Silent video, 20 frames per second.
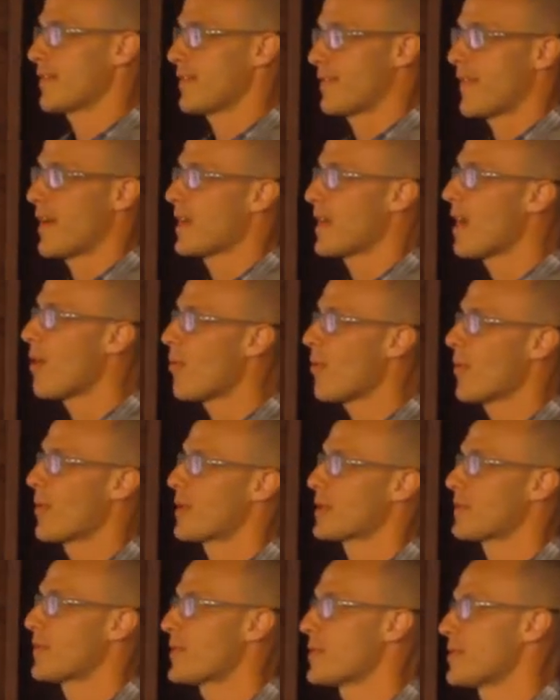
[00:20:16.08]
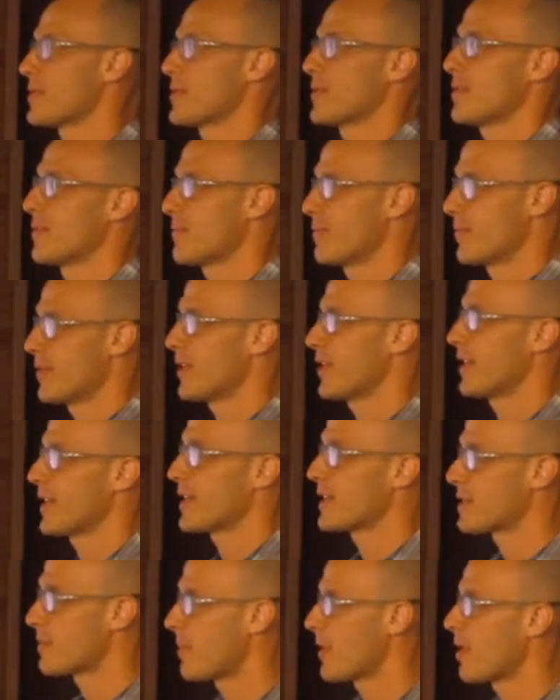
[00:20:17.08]
find out what works for you is to really
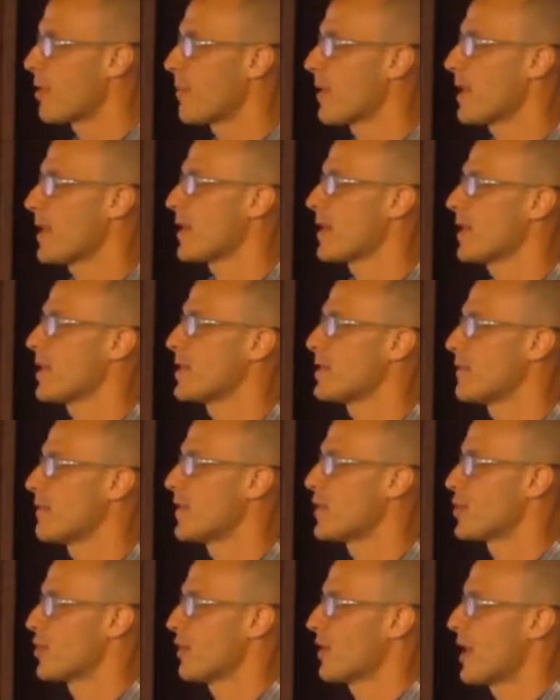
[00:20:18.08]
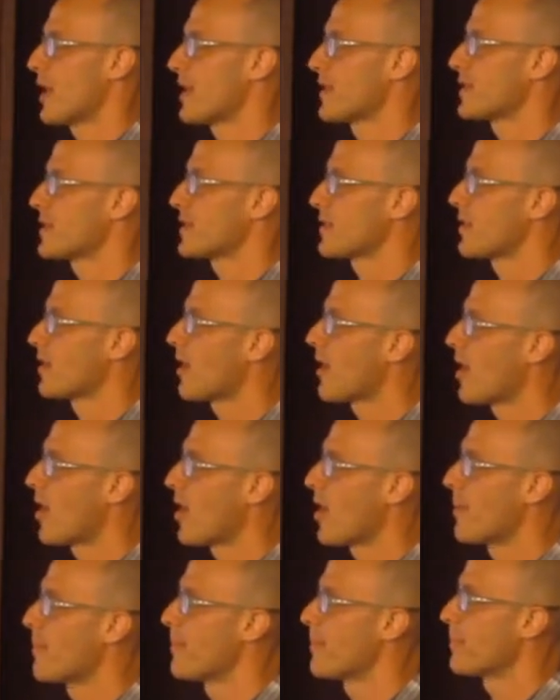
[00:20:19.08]
experiment and individualize.
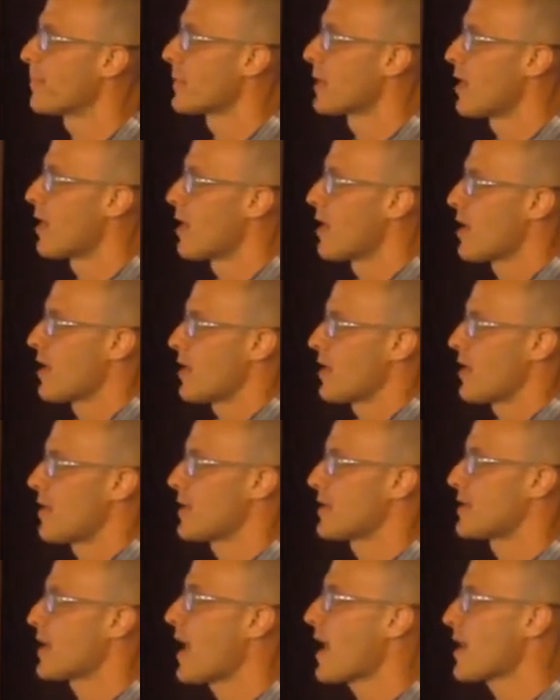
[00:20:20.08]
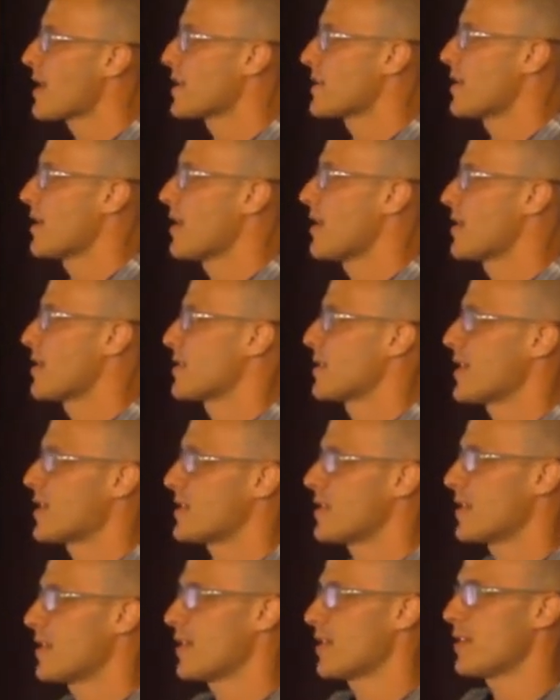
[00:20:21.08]
The science here says
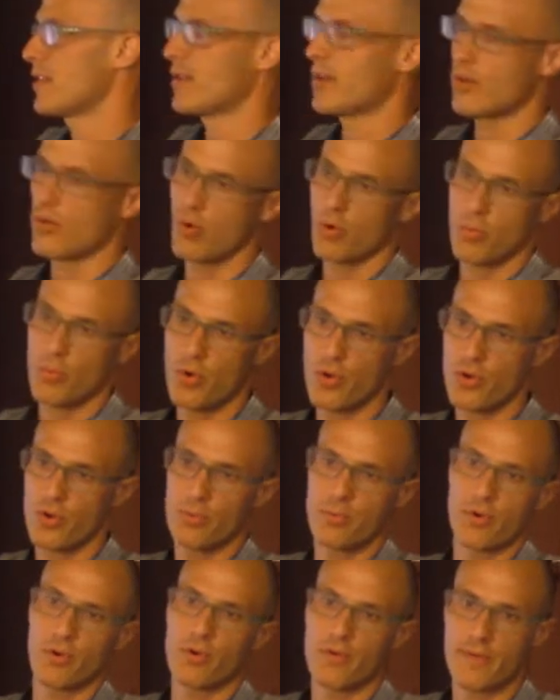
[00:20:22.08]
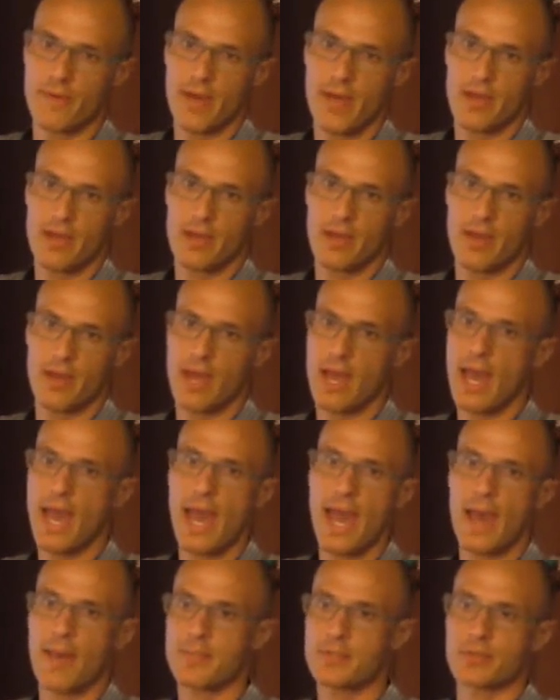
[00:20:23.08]
that your hormonal profile
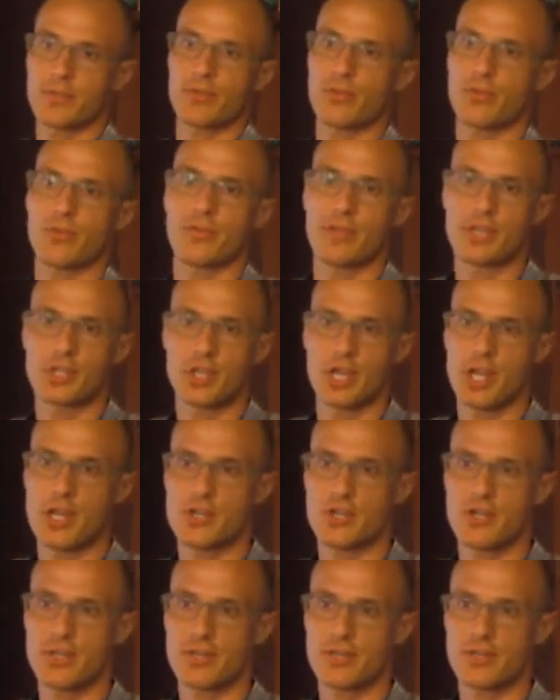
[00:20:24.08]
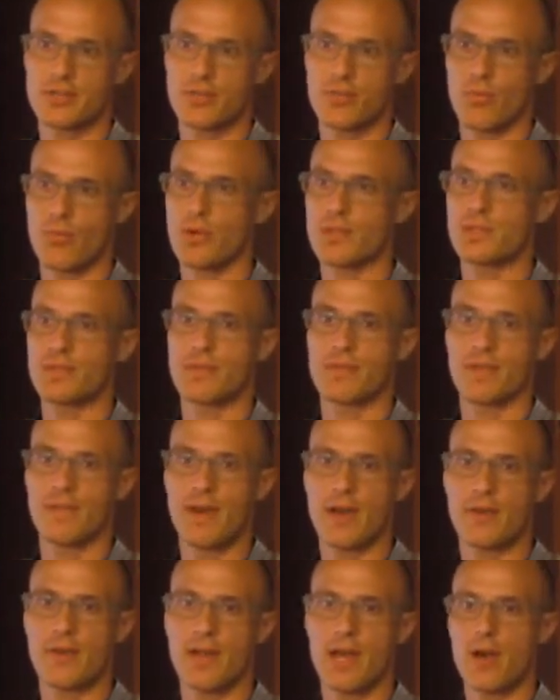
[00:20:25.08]
absolutely changes once you've
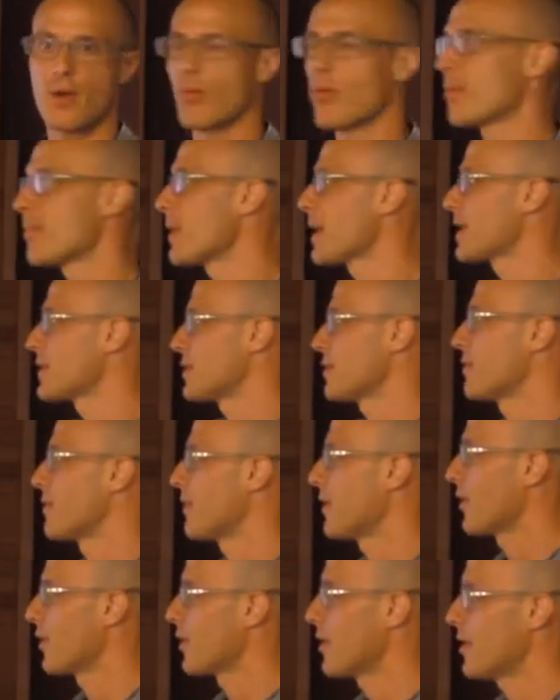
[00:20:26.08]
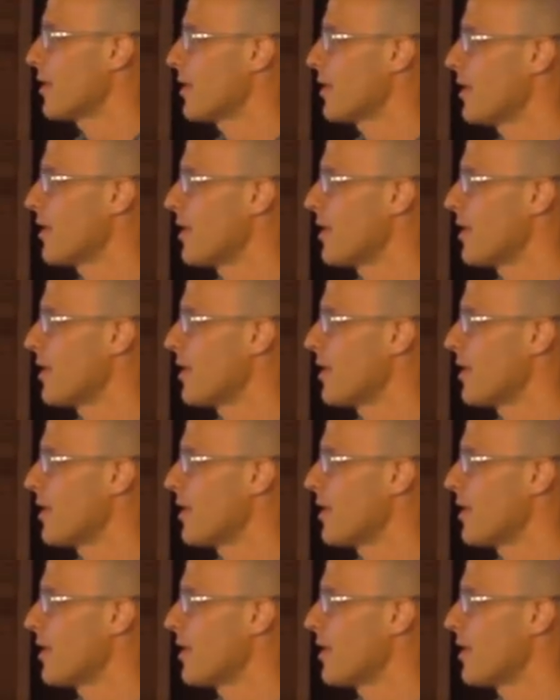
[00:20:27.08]
found out what makes you feel good.